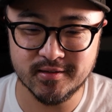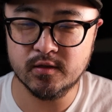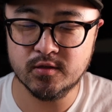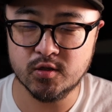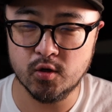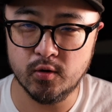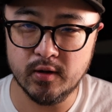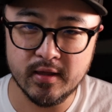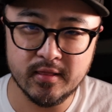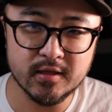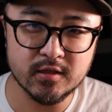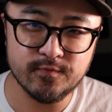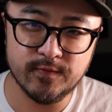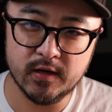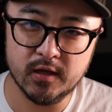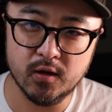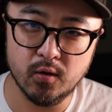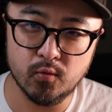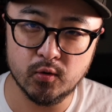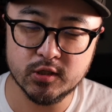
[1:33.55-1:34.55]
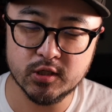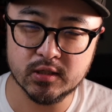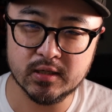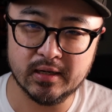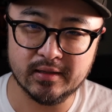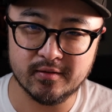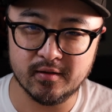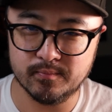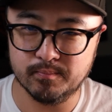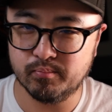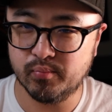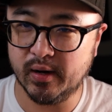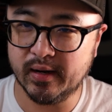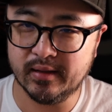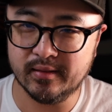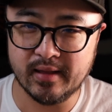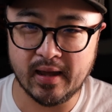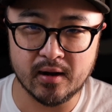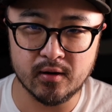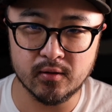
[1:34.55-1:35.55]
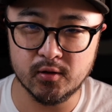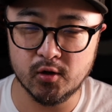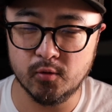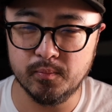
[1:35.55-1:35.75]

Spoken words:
So in this video, we're just gonna break it down a little